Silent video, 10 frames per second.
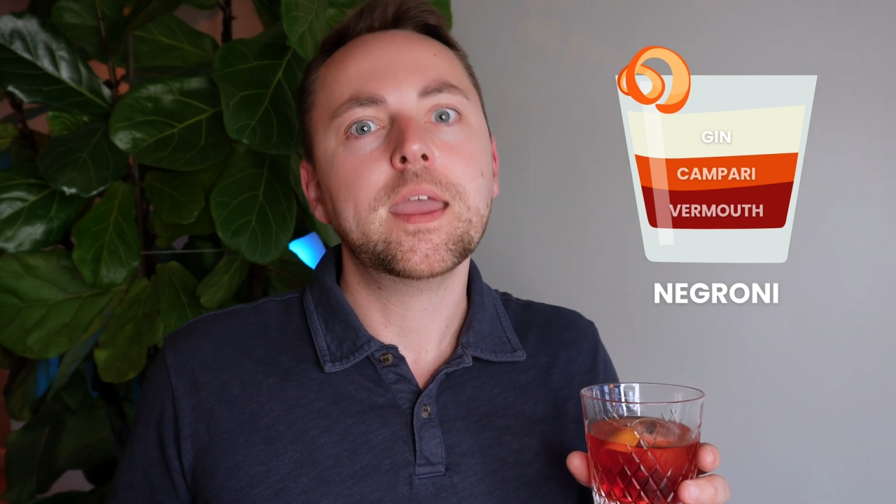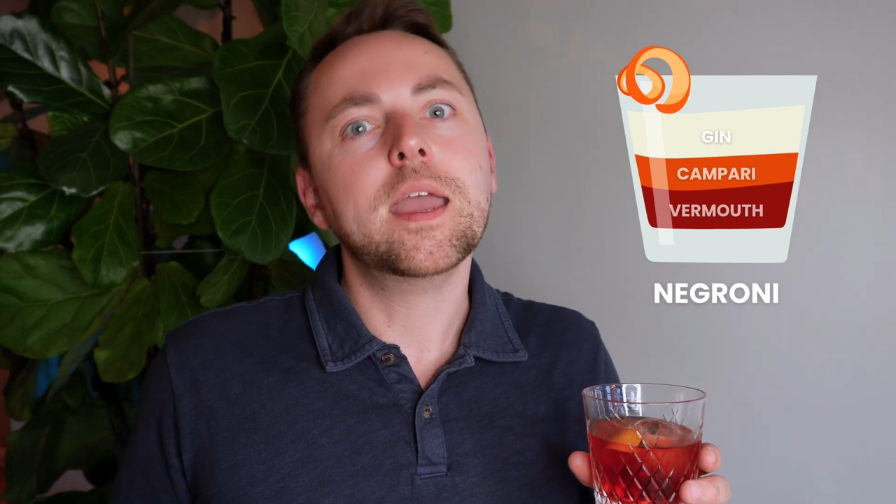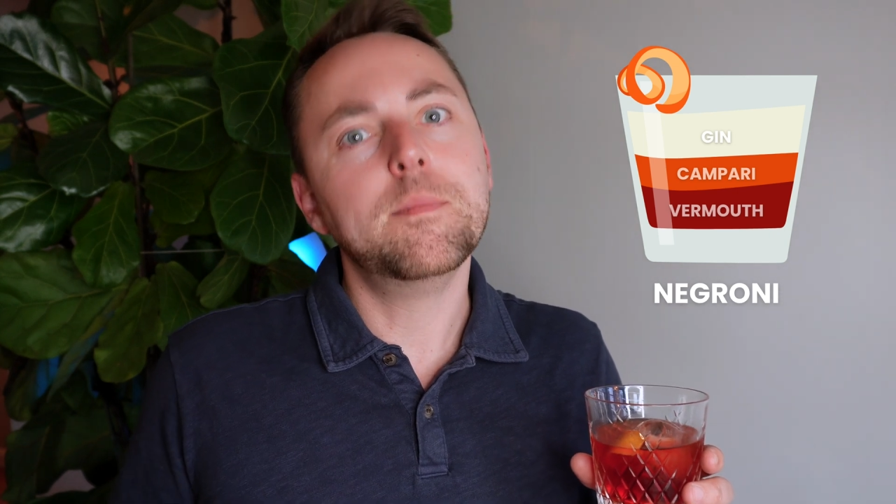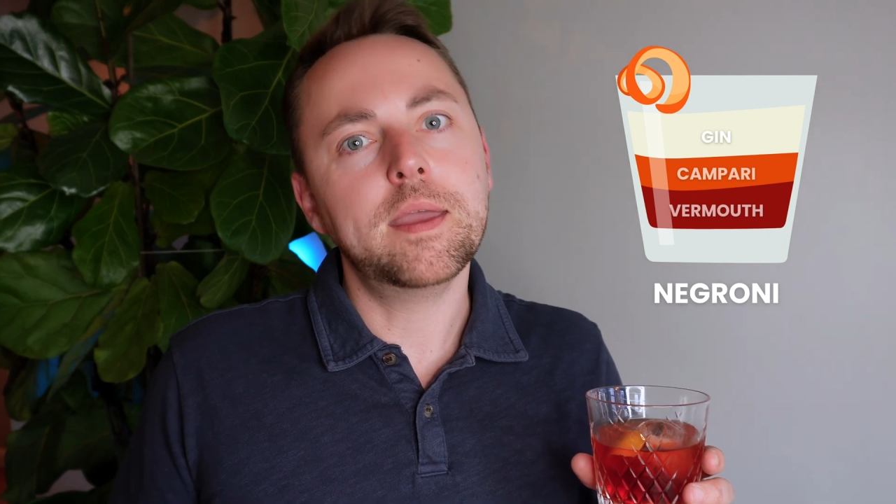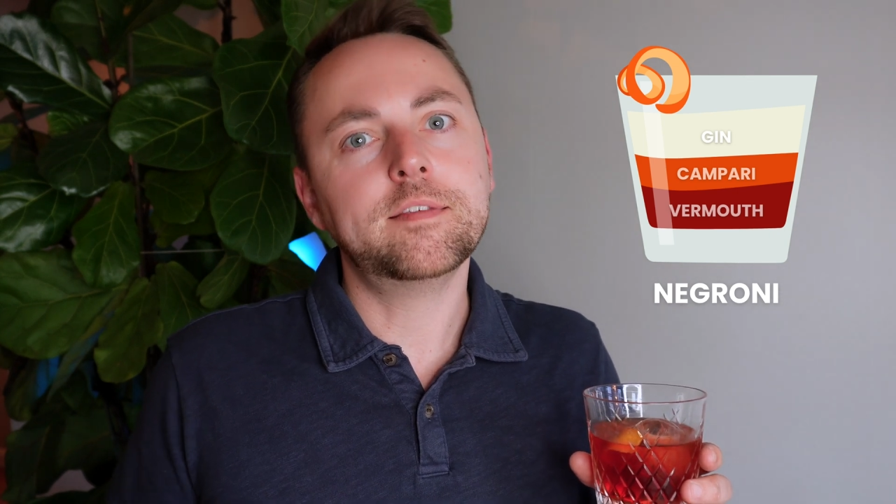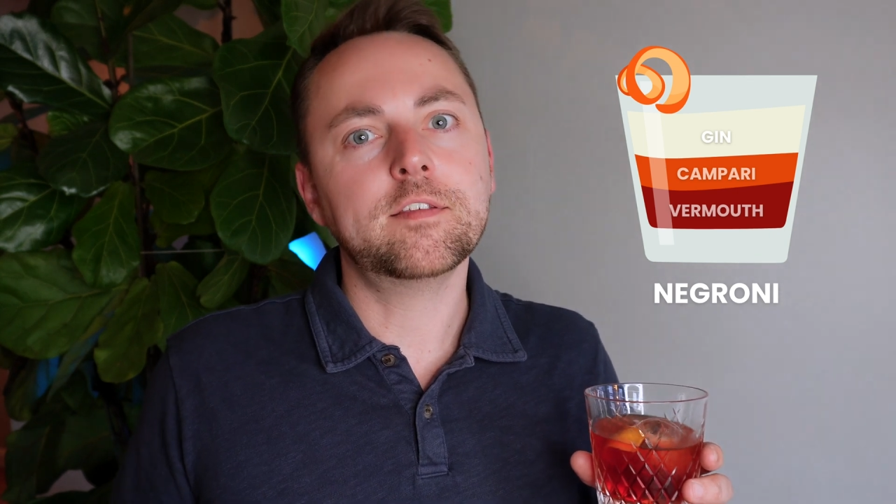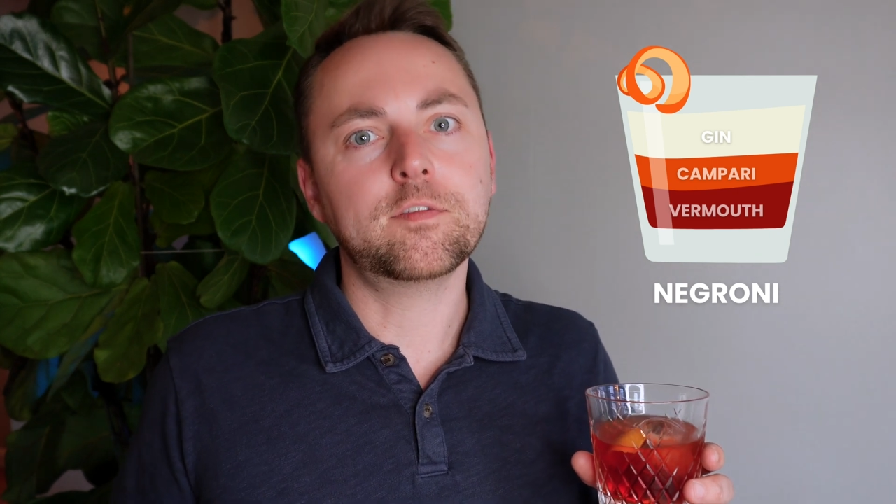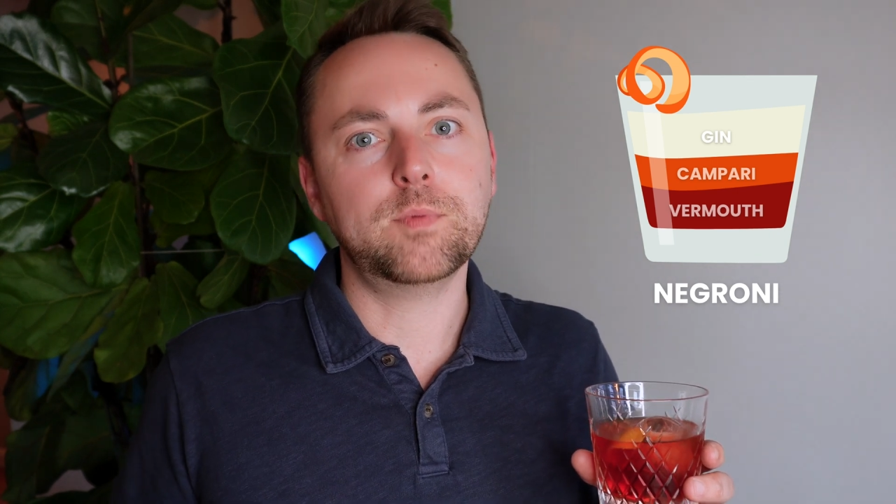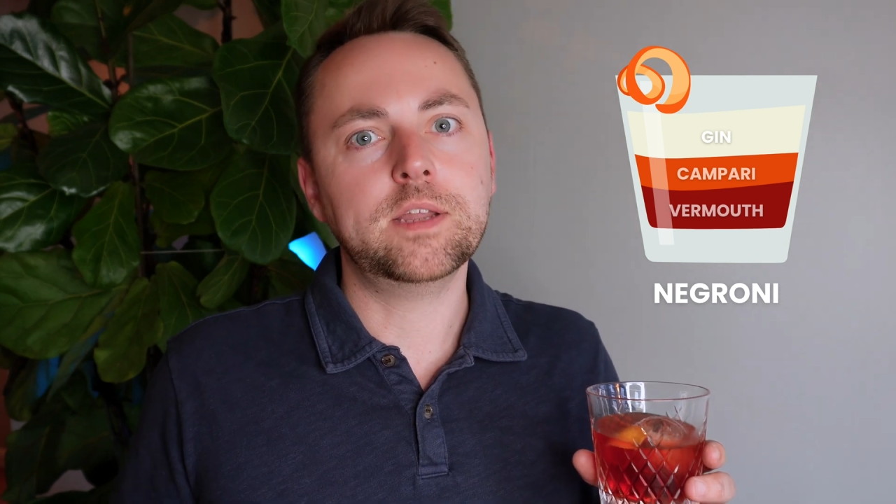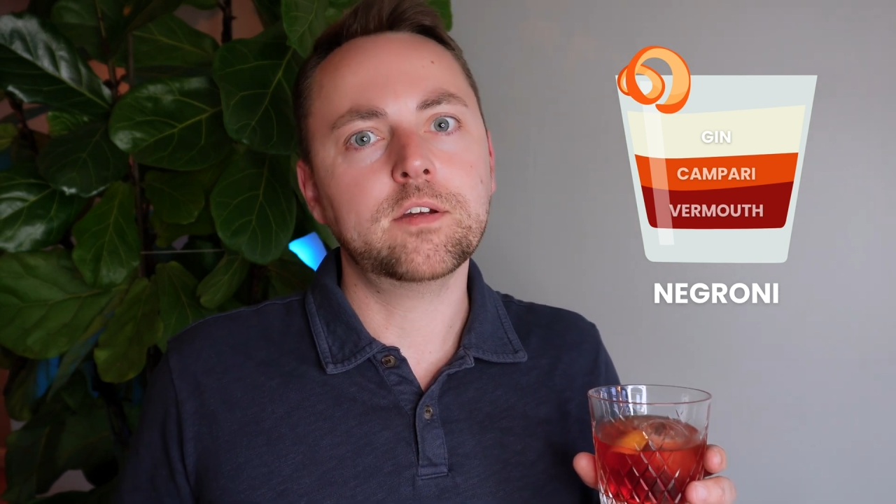It makes it
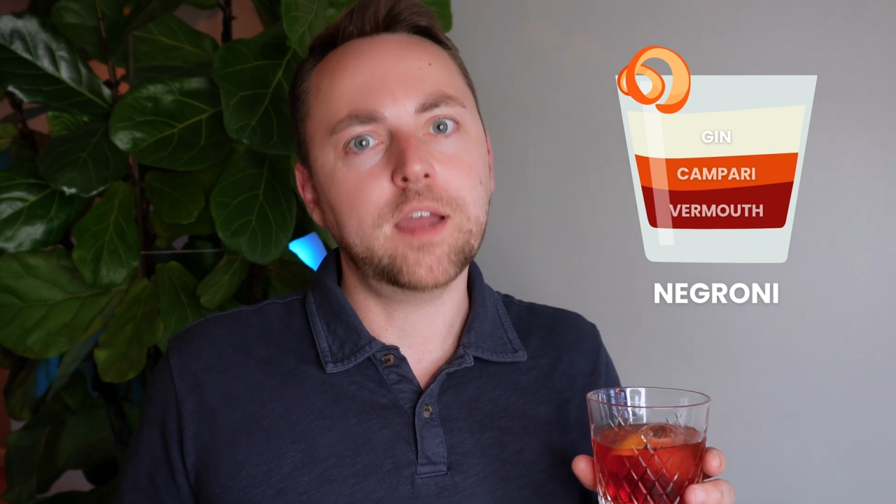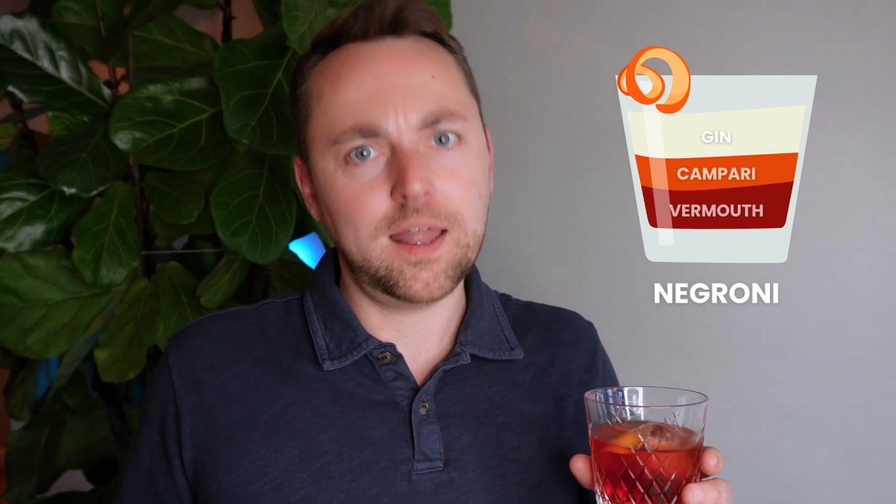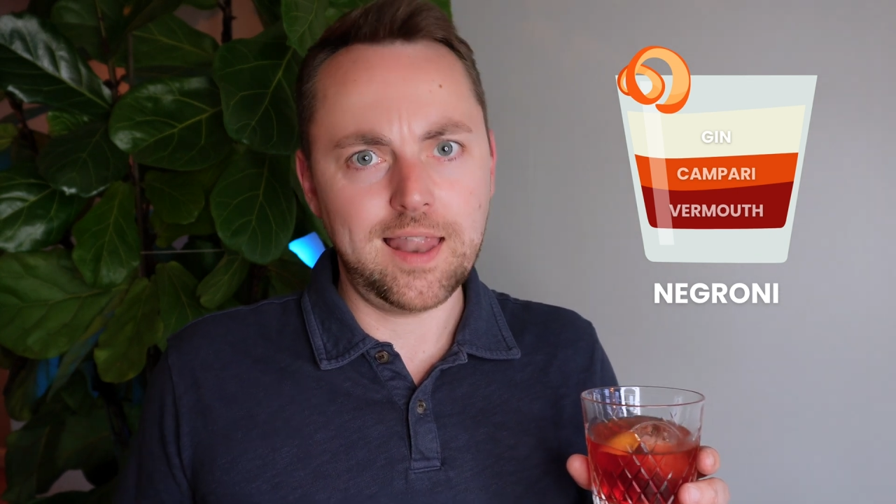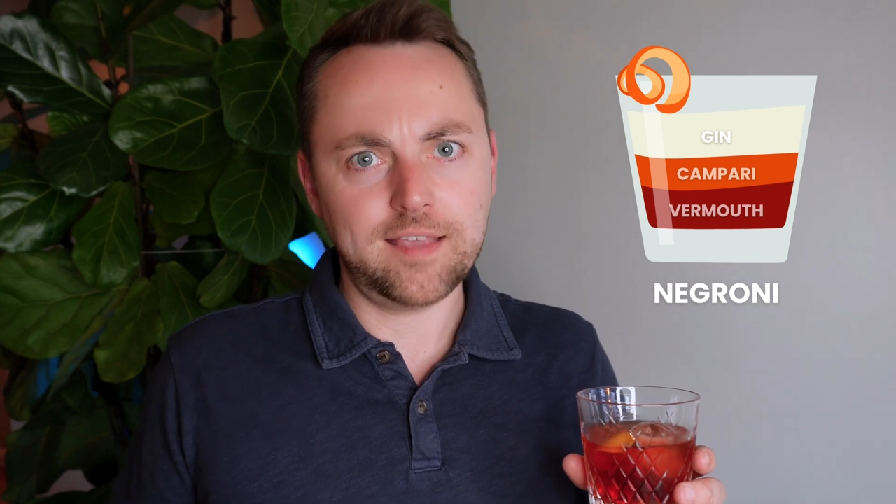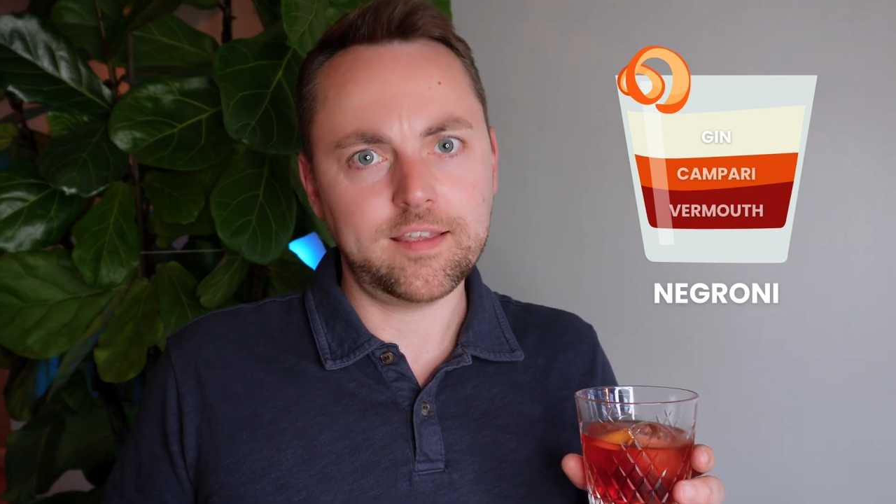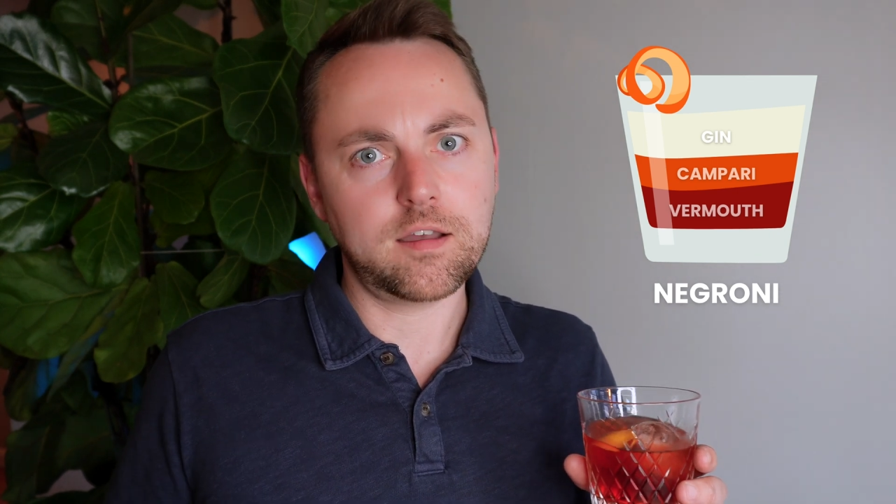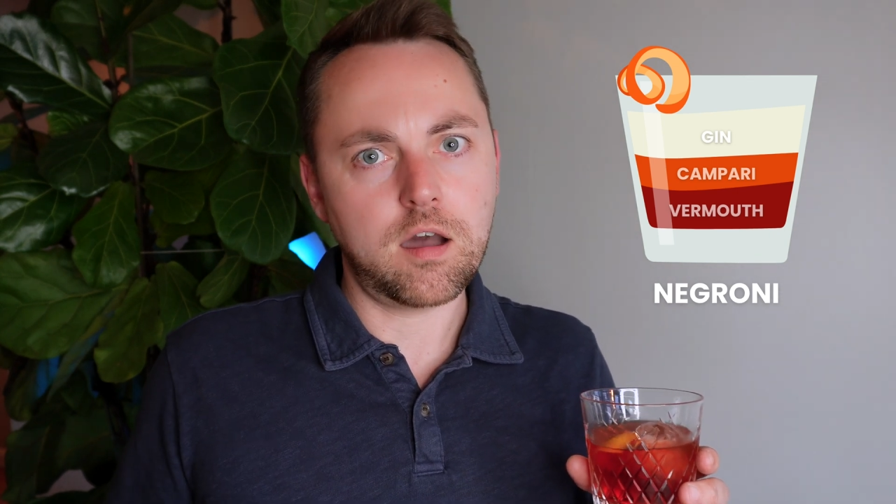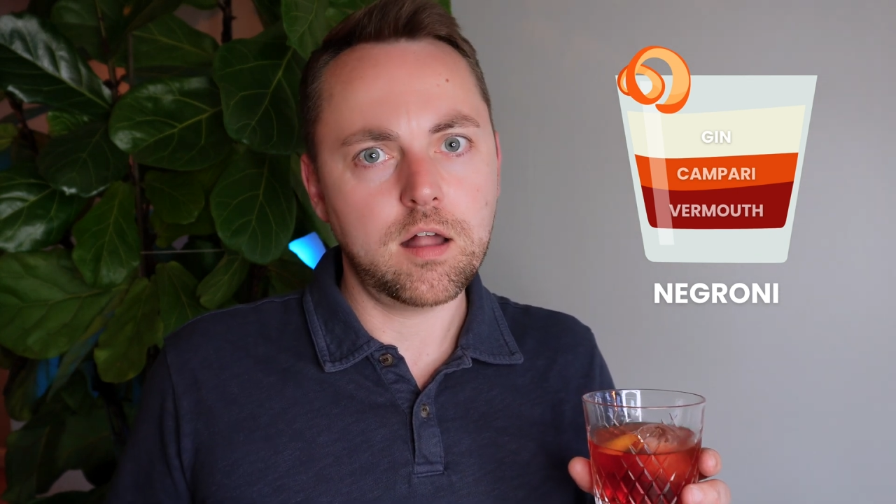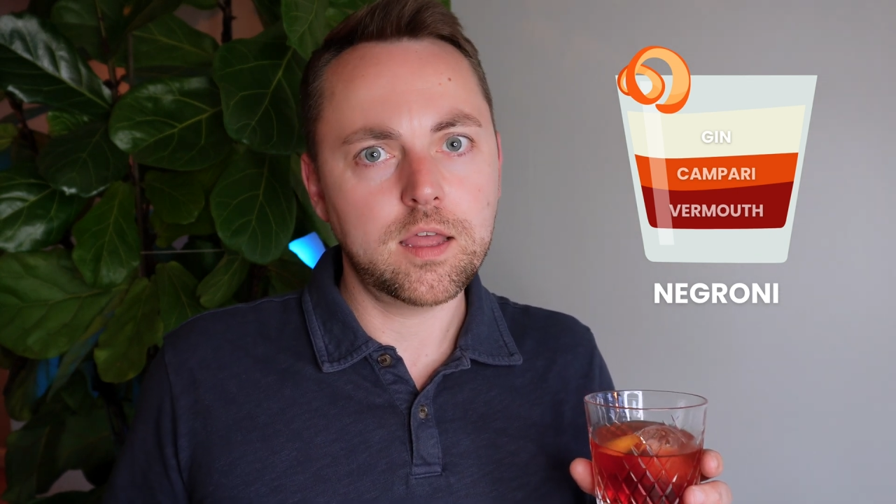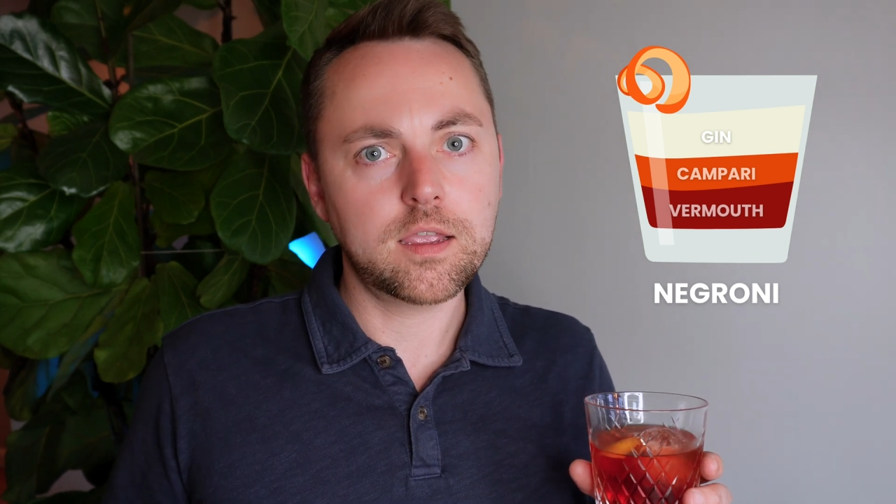sweeter and less
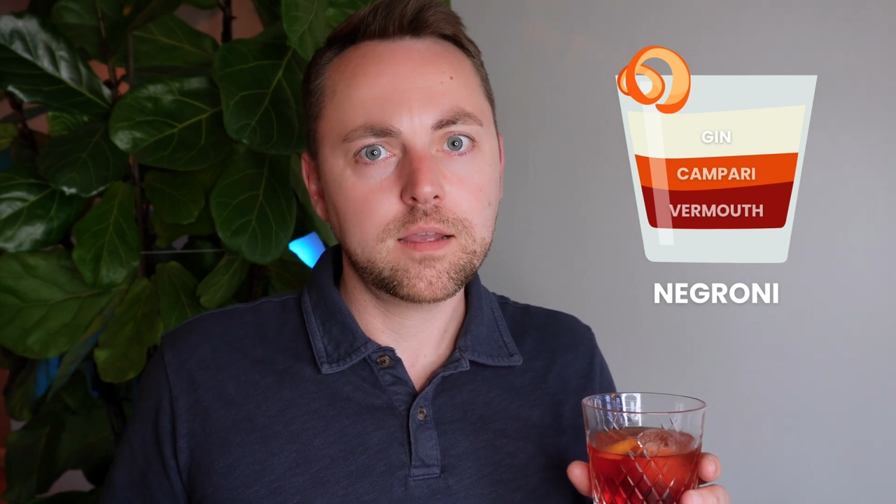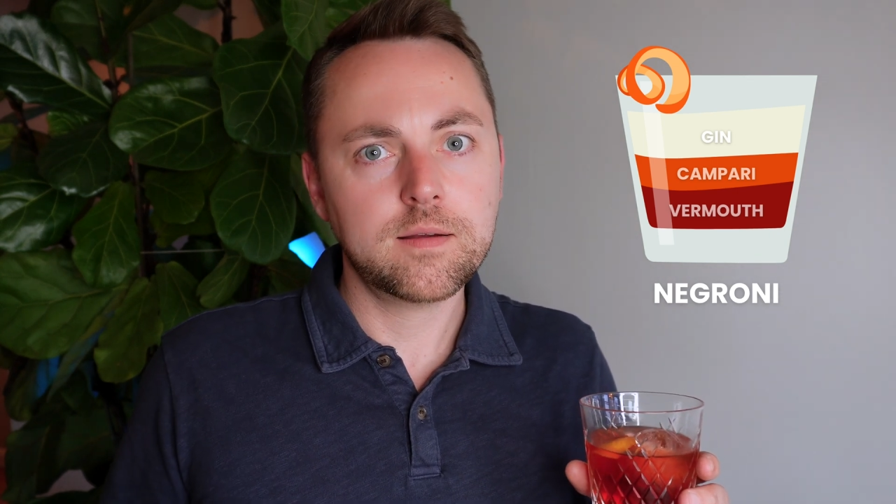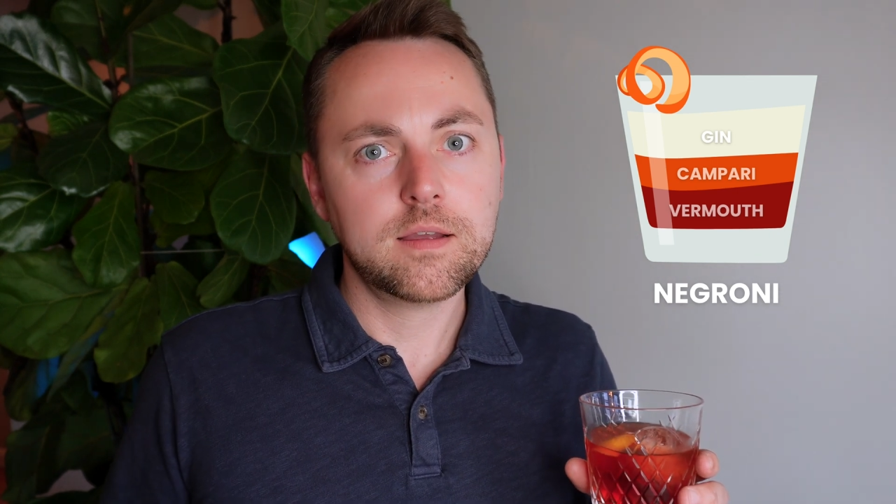alcoholic.